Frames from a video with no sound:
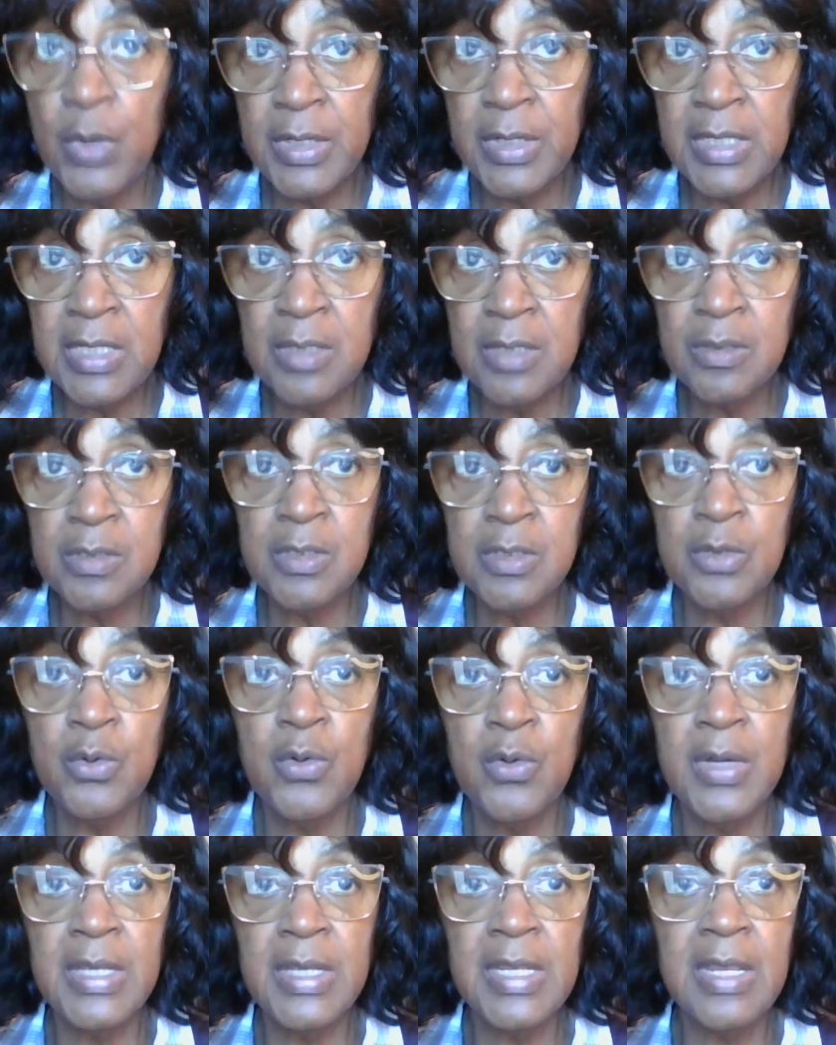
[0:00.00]
what He's
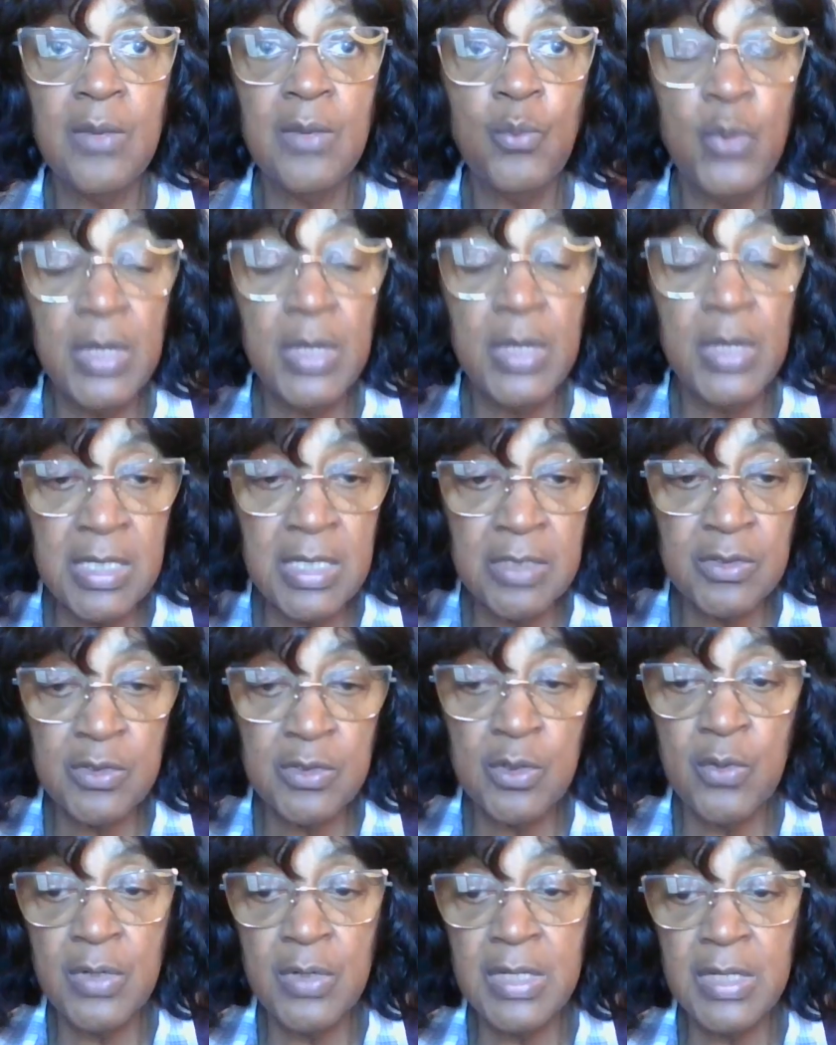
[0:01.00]
doing and when He's
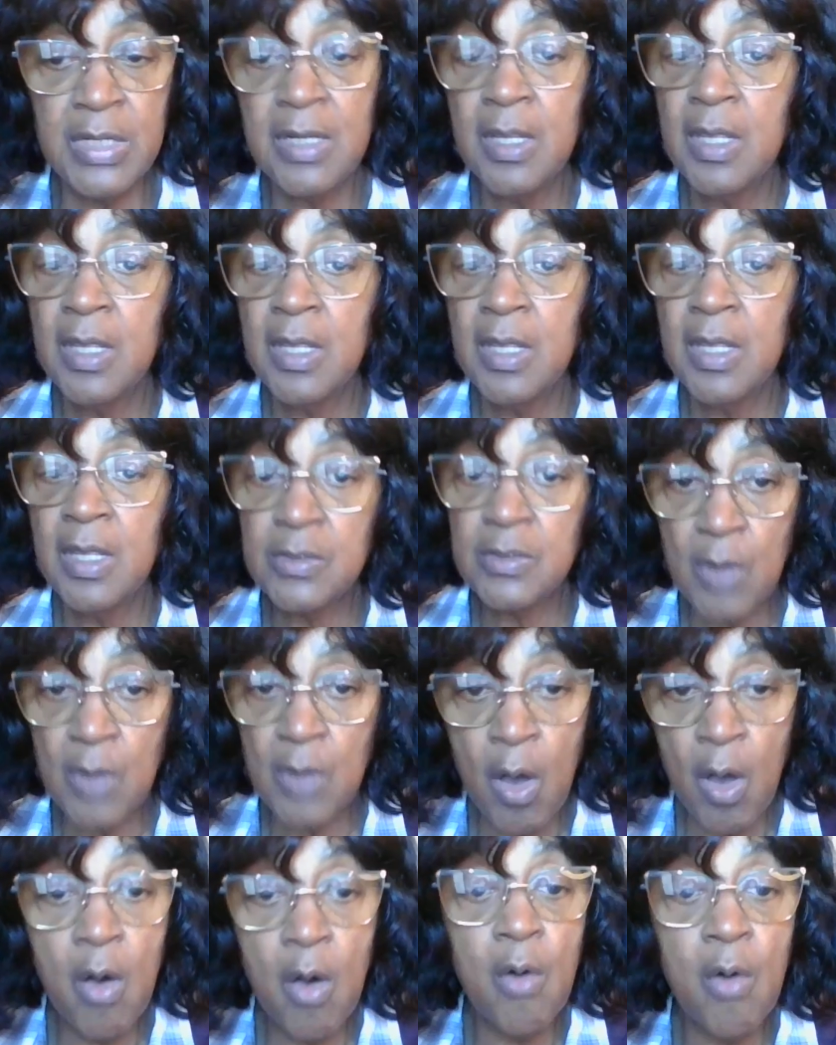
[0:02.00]
doing it is
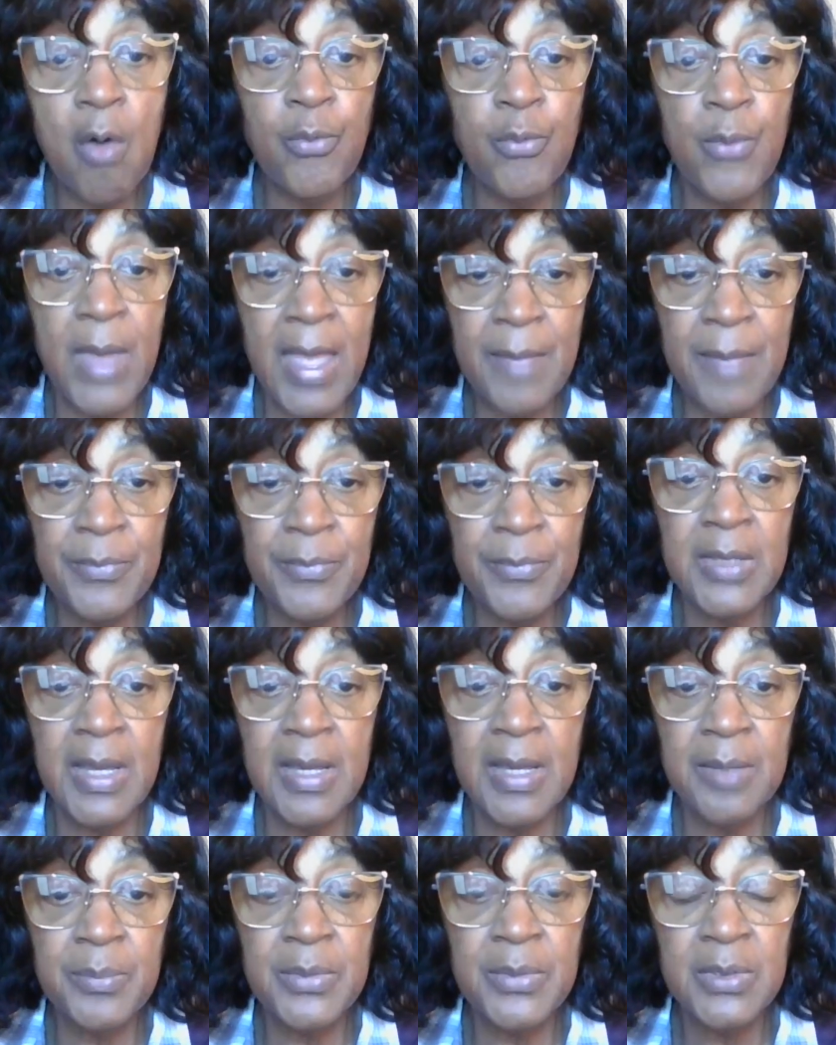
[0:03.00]
all wrapped
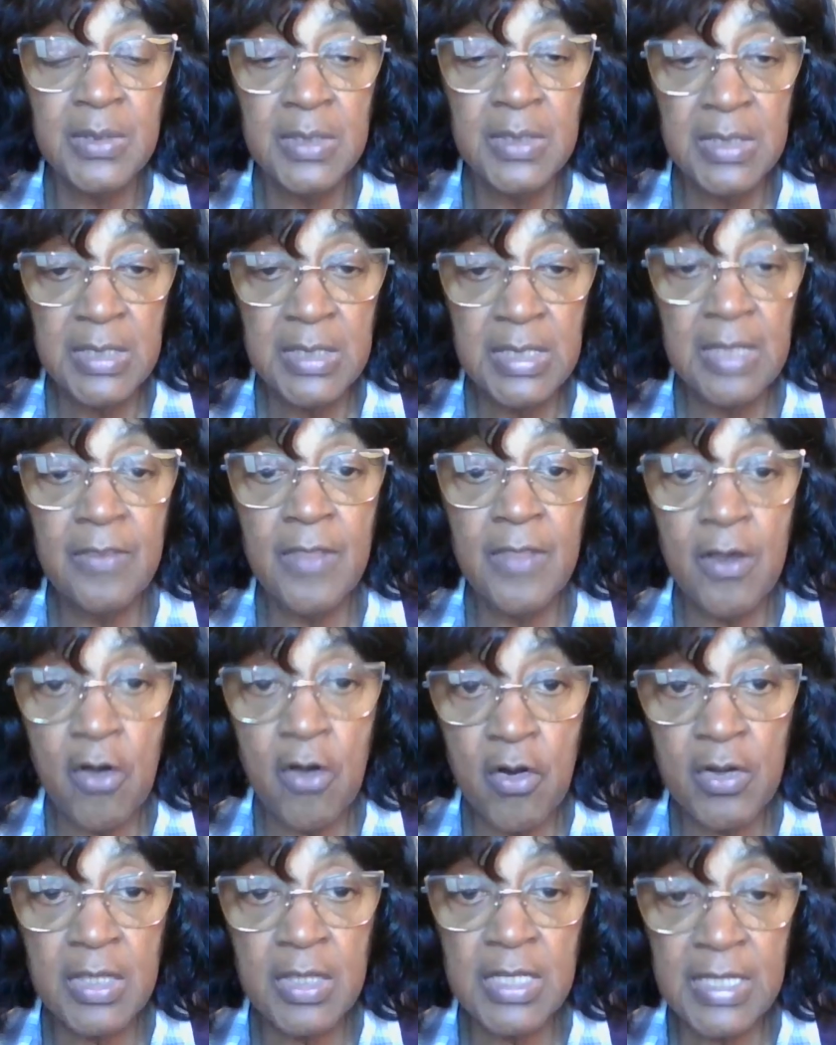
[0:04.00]
up in the
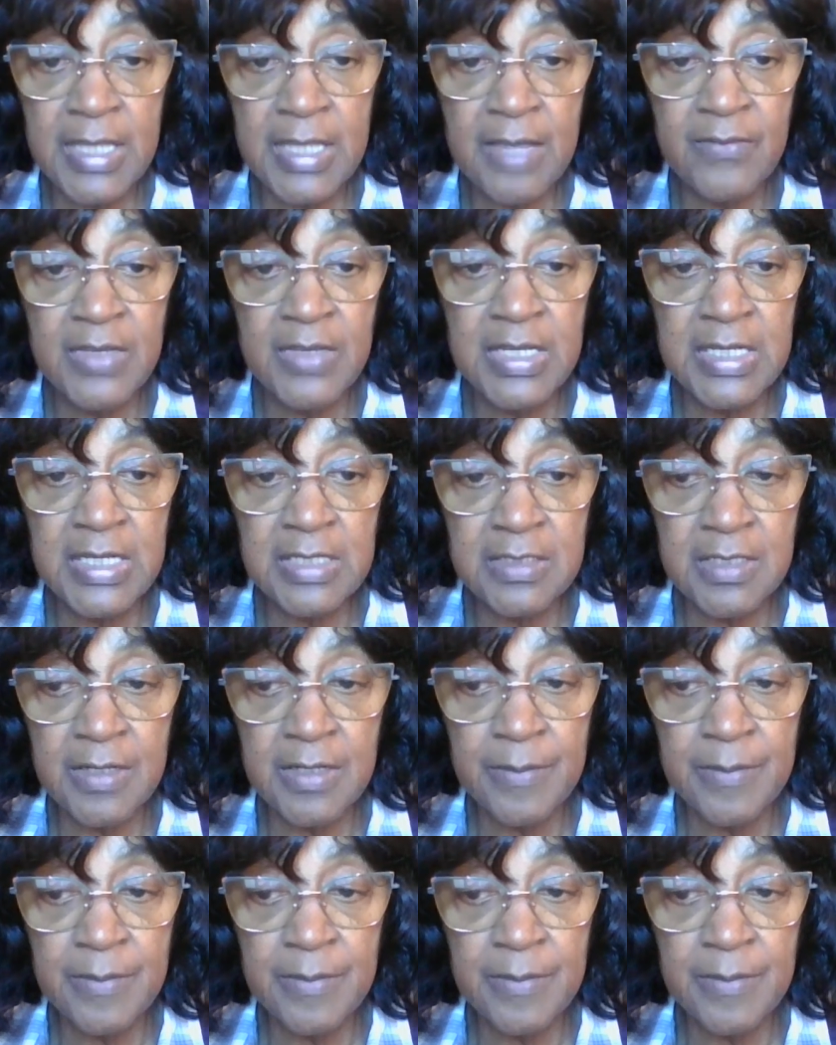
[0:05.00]
Ark of the Covenant.